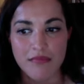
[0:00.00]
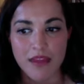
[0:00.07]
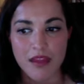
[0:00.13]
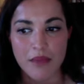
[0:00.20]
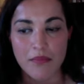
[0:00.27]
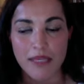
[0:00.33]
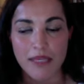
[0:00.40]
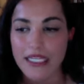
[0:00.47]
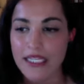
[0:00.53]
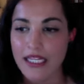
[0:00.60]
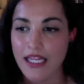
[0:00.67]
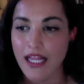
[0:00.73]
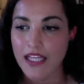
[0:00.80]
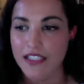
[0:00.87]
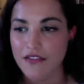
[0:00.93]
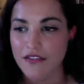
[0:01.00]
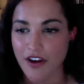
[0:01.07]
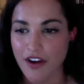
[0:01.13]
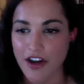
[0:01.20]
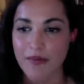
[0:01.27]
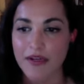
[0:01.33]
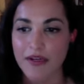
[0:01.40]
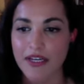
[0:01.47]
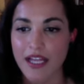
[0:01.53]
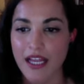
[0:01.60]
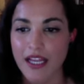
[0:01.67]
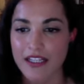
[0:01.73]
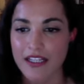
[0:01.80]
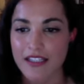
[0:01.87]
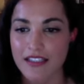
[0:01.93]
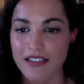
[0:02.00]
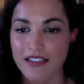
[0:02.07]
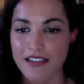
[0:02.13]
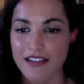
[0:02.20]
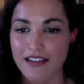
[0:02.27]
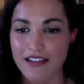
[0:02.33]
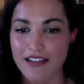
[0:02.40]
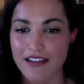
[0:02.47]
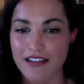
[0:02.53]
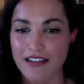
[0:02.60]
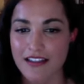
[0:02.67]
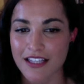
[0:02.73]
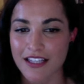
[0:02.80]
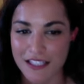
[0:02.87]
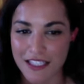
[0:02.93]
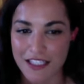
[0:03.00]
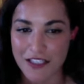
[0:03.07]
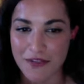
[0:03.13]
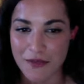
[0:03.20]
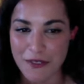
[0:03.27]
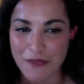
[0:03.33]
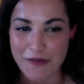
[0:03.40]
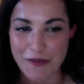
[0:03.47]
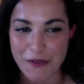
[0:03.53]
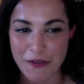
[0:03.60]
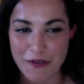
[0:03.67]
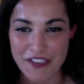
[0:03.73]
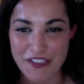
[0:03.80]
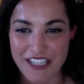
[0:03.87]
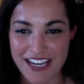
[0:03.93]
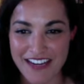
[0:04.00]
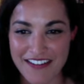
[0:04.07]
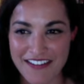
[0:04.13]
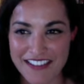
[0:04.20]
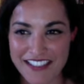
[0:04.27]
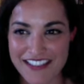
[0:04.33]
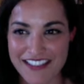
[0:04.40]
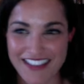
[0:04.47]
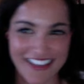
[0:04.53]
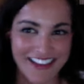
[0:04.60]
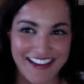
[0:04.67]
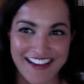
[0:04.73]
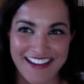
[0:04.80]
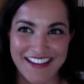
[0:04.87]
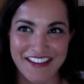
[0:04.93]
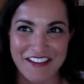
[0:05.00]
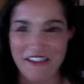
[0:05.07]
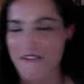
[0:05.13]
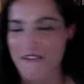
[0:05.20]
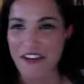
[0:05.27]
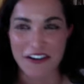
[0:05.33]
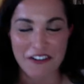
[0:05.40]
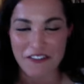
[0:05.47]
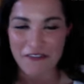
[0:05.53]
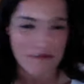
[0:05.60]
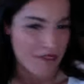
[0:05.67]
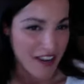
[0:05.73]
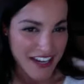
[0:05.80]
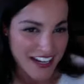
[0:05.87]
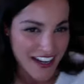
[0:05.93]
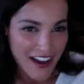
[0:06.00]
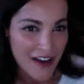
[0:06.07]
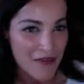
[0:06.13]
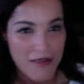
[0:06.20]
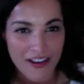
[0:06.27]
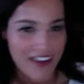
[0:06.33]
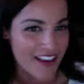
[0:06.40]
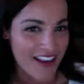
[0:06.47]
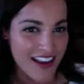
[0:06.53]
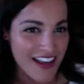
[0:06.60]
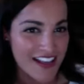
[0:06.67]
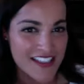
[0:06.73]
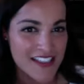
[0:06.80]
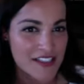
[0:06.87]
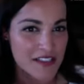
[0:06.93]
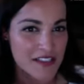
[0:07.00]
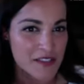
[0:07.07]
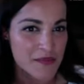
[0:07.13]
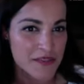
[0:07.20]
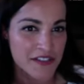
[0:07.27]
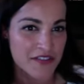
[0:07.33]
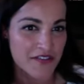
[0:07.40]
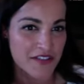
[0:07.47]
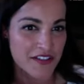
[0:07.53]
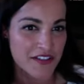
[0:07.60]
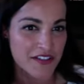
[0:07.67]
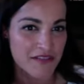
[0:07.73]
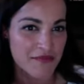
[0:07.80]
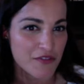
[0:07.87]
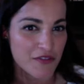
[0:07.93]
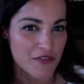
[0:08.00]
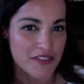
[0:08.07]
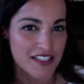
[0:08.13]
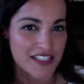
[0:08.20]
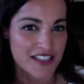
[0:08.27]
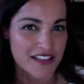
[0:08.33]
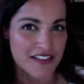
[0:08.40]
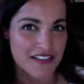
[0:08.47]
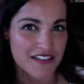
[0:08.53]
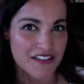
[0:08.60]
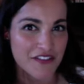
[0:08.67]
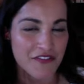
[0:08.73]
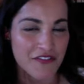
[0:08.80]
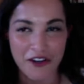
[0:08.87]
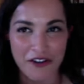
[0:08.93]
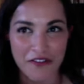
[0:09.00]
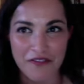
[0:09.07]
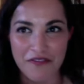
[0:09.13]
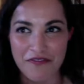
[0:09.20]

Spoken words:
being in the class environment and listening to what's been coached, and just the fear of mucking it up, I guess, in specific movements, and the fear of,